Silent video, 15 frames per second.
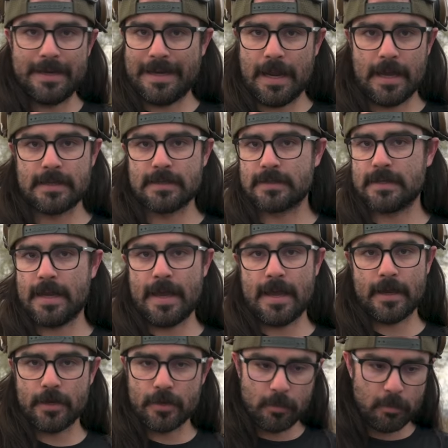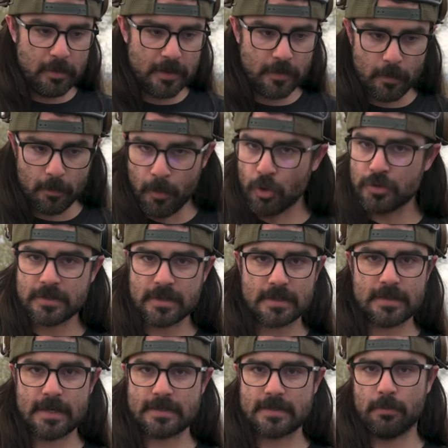nightstand being the most
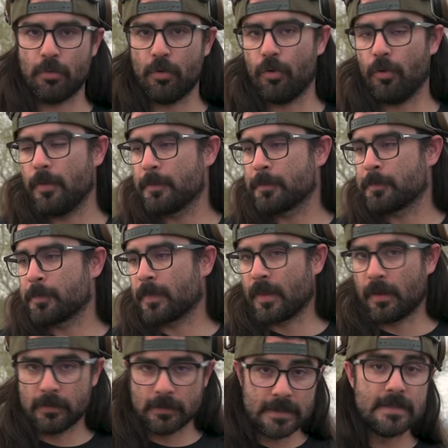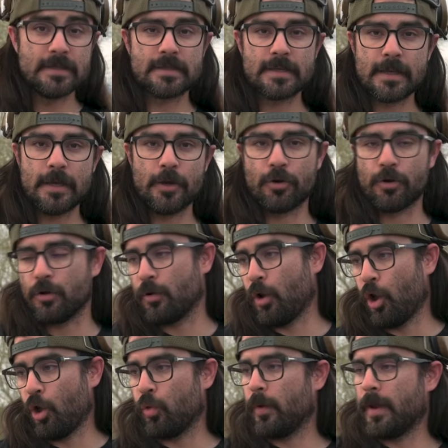accessible, least secure,
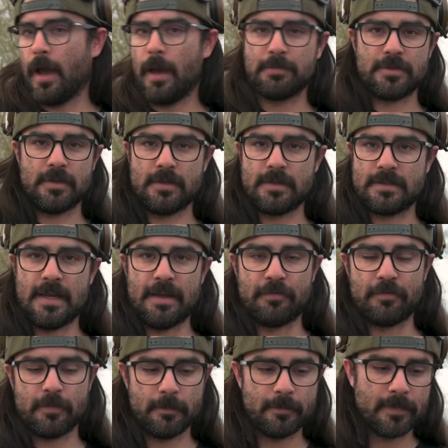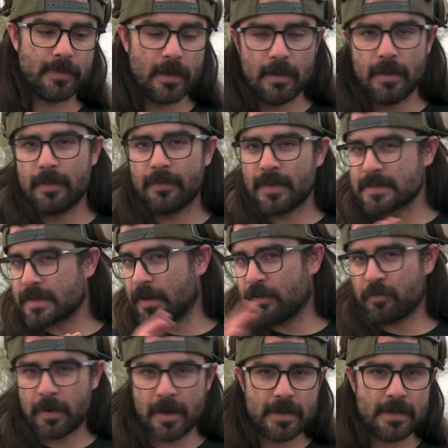all the way up to the safe. That's kind
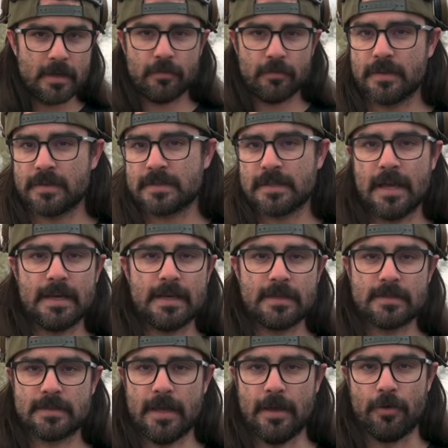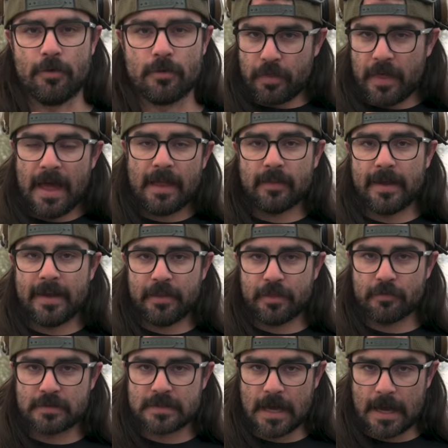of my idea sliding scale. That length
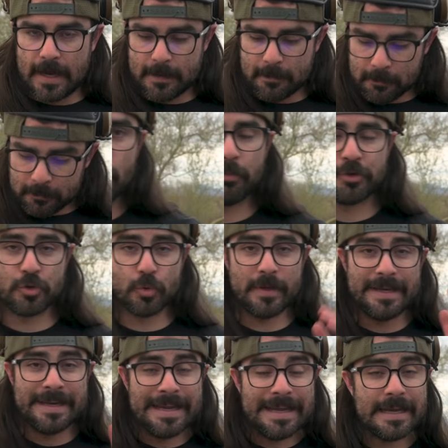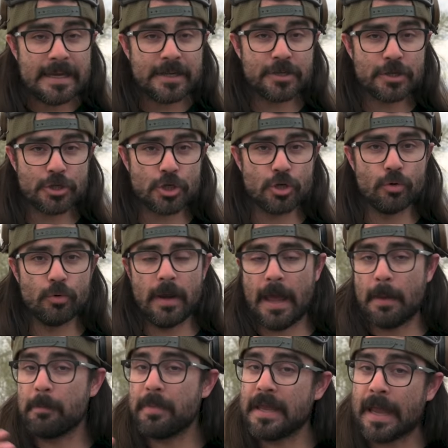of time between needing to shoot
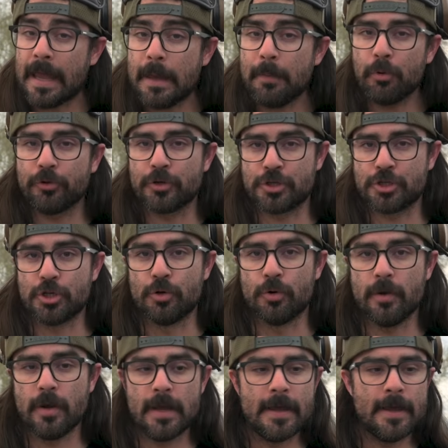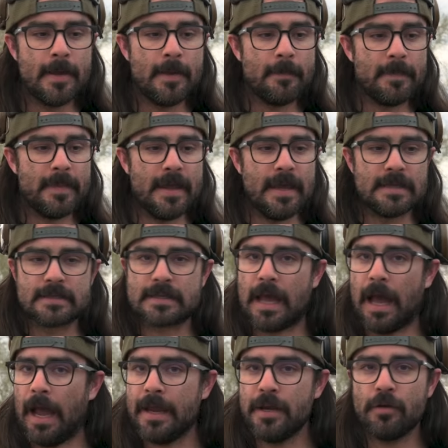and being able to shoot is
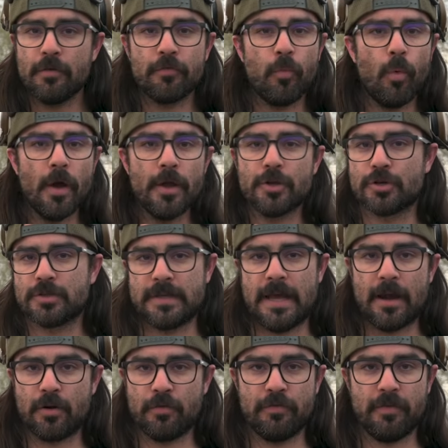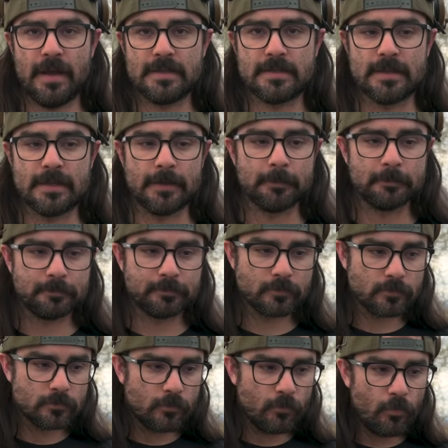kind of what you're sacrificing
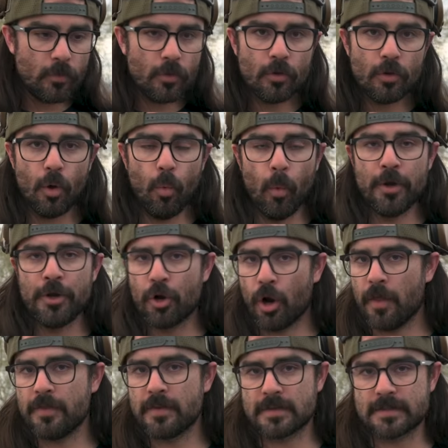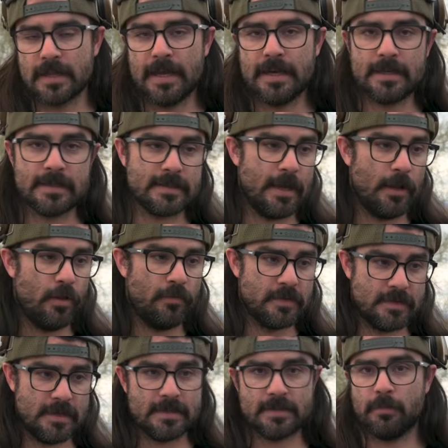when you're on this sliding scale of
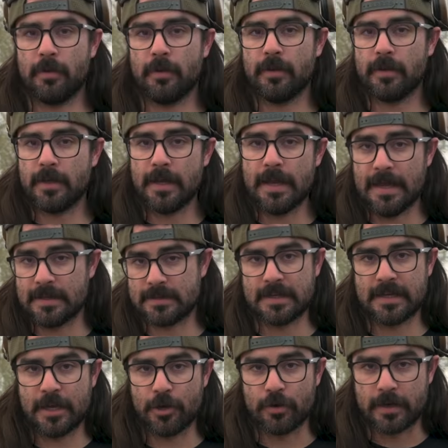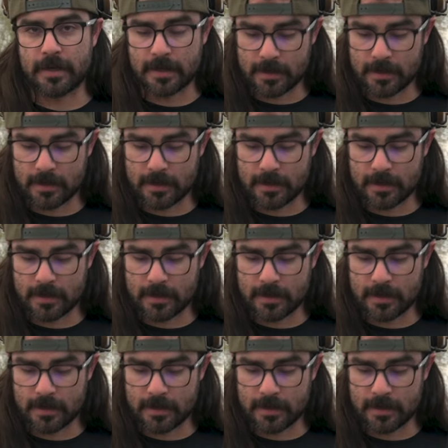accessibility and security.